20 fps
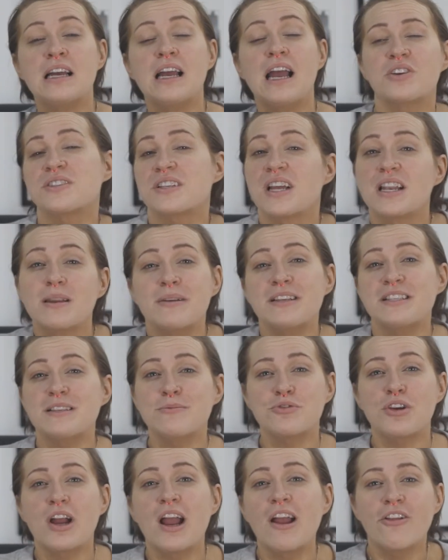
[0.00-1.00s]
There's gonna be
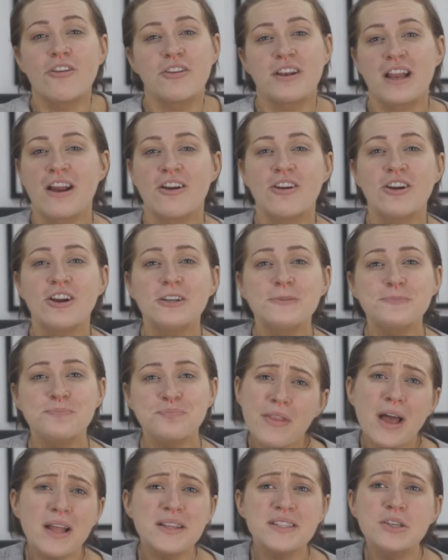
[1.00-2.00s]
some trial and error,
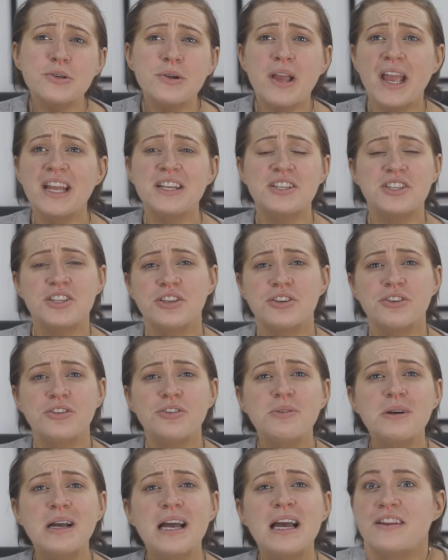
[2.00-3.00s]
and that's okay
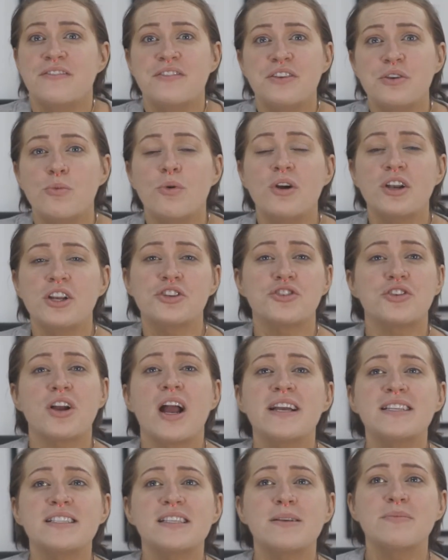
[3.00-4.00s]
too. And if you wanna
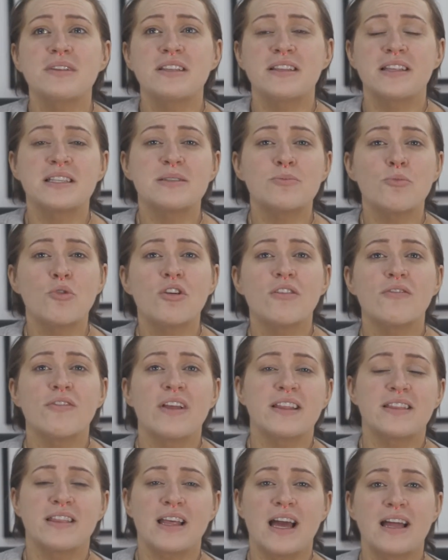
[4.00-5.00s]
try something that's more of
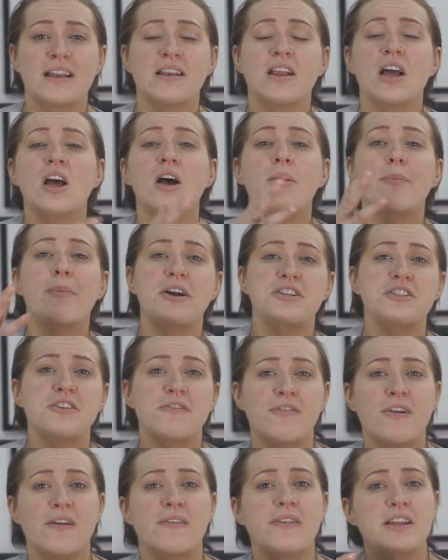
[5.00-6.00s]
like that
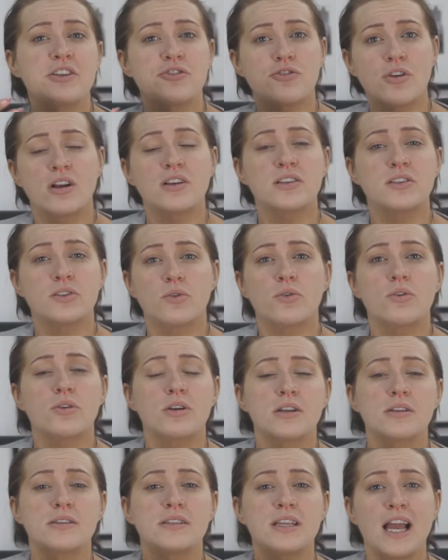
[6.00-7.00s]
budget friendly
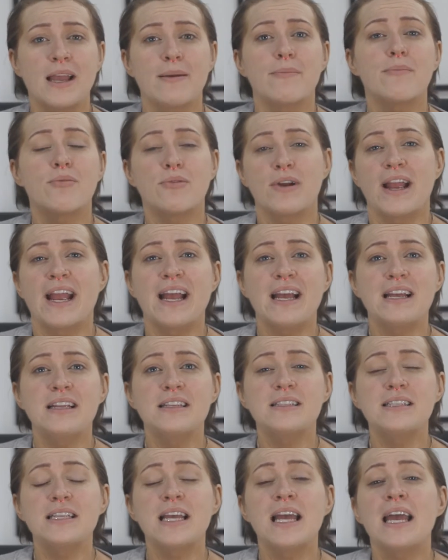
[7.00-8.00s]
drugstore type
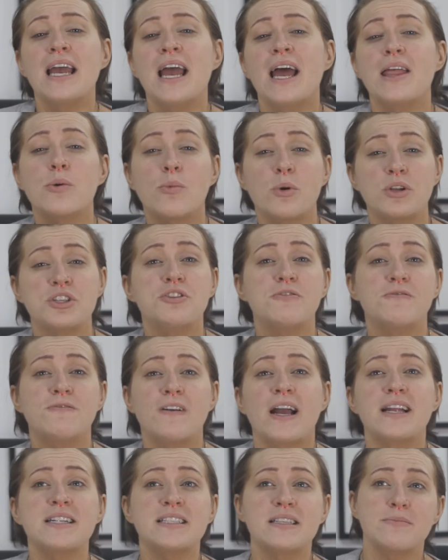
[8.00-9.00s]
brand, and then once you
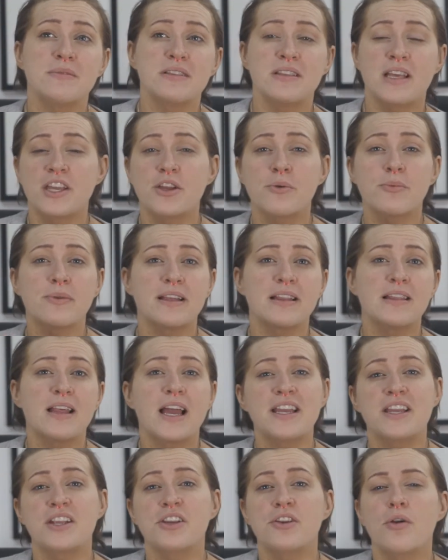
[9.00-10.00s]
find something that you really
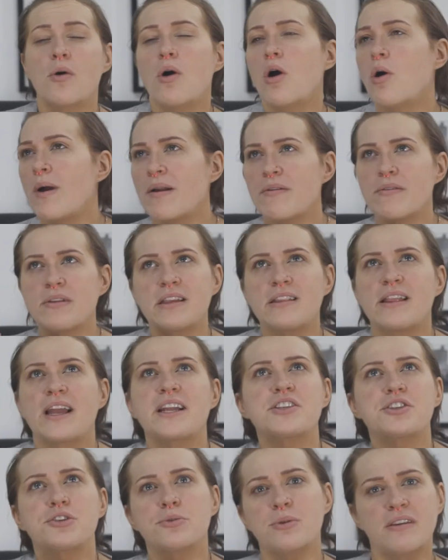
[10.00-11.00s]
like and you know, oh, I really
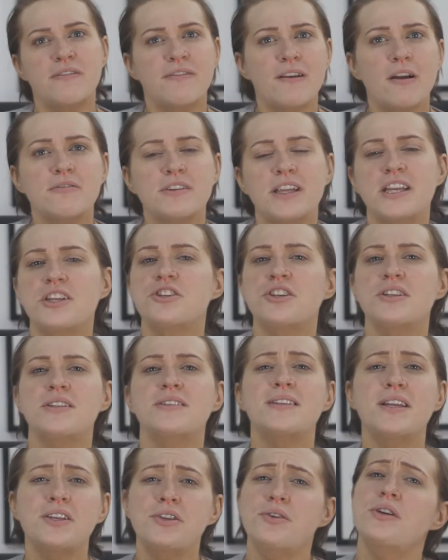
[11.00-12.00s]
like dewy
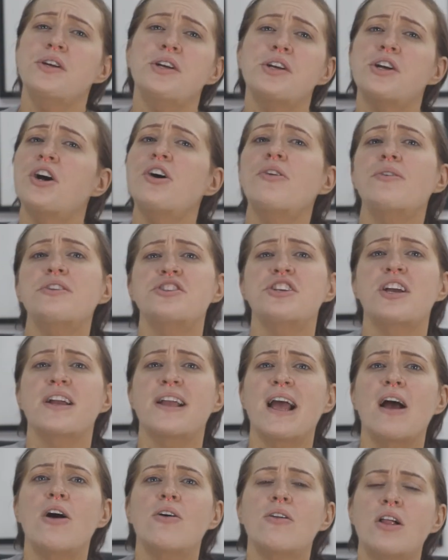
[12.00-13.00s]
foundations, then you can go and
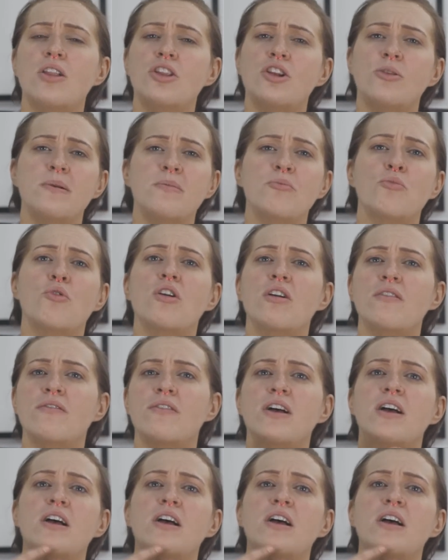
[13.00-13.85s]
check out a little bit more of